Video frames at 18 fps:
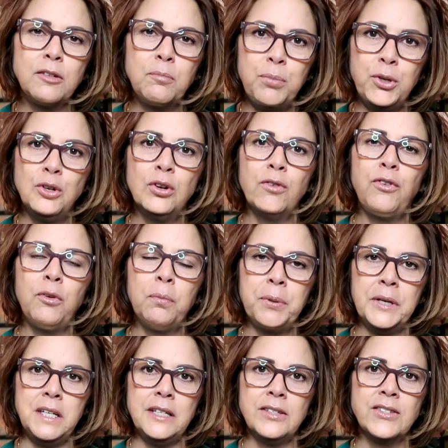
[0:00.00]
beautiful
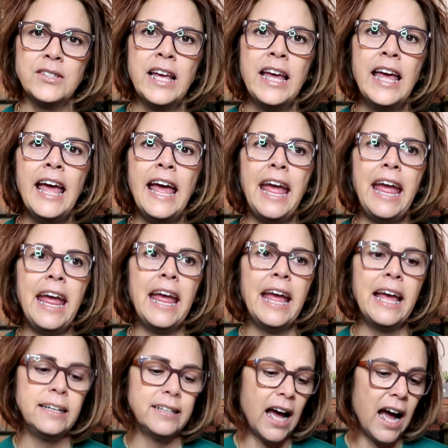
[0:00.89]
piece.
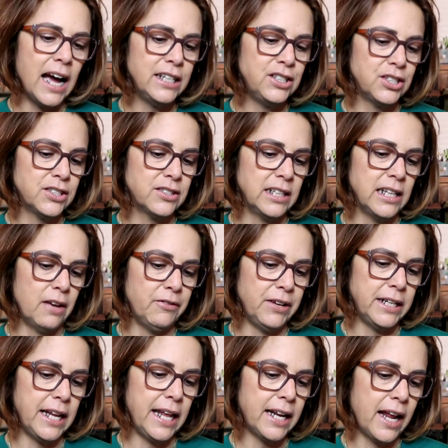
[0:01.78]
And I just love
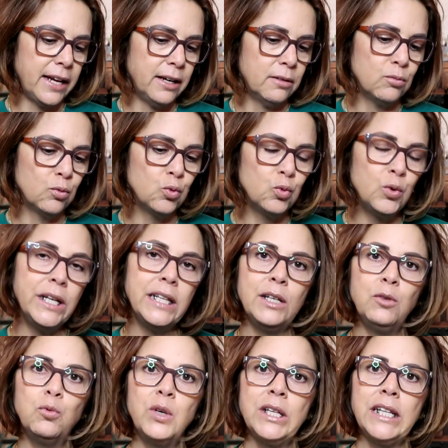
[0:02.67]
it. And I am
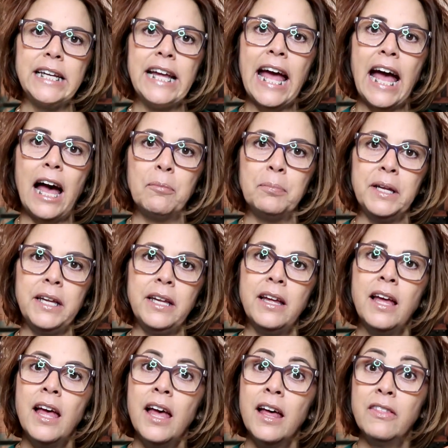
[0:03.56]
really, really
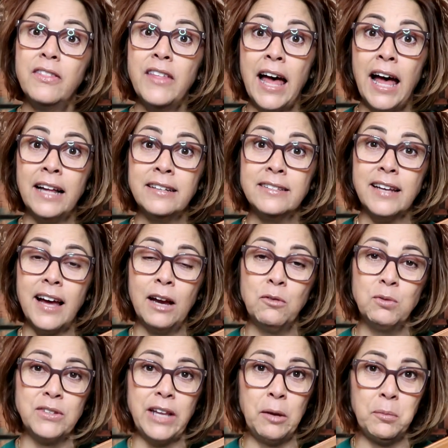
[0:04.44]
happy that I
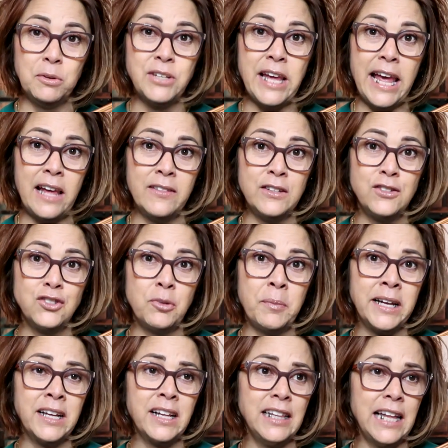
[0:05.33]
was able to add this to
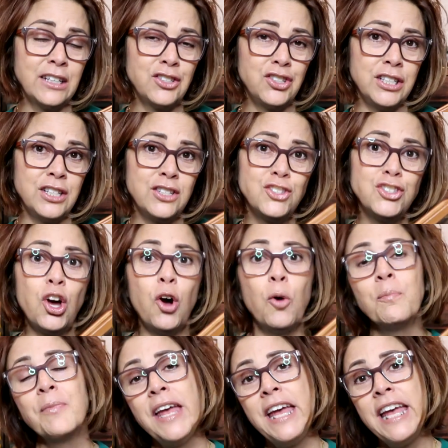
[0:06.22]
my collection.
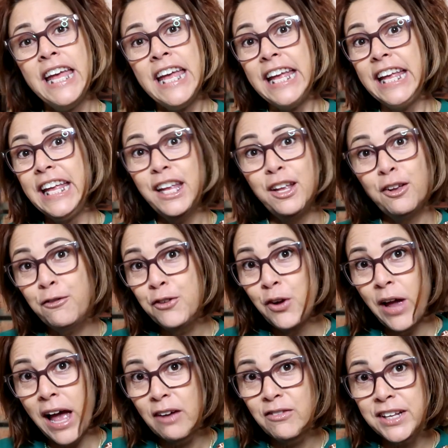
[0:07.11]
So if
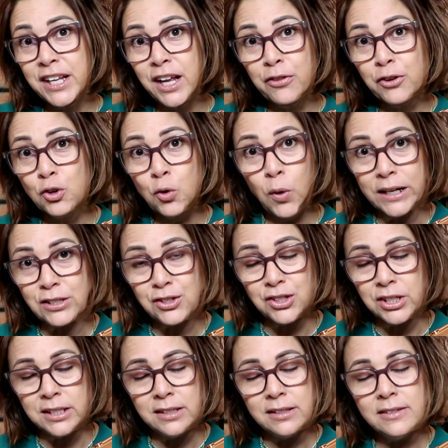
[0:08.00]
you have any other
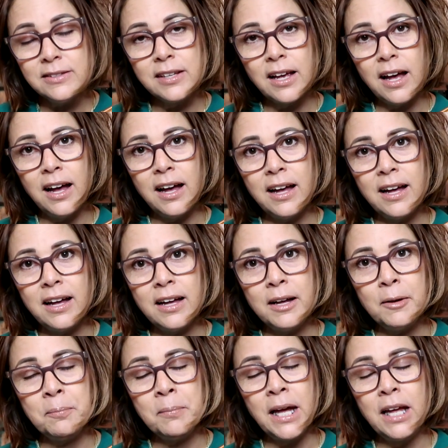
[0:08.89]
questions,
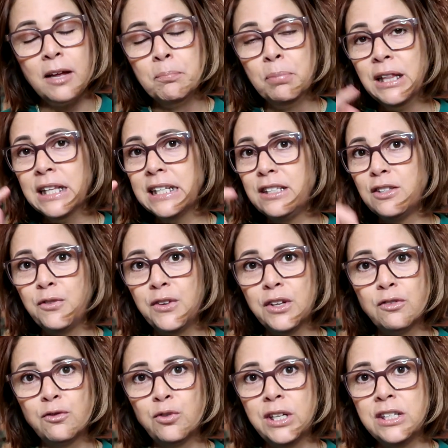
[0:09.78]
please
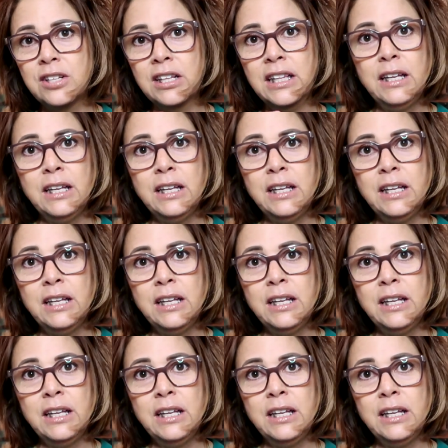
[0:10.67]
feel free to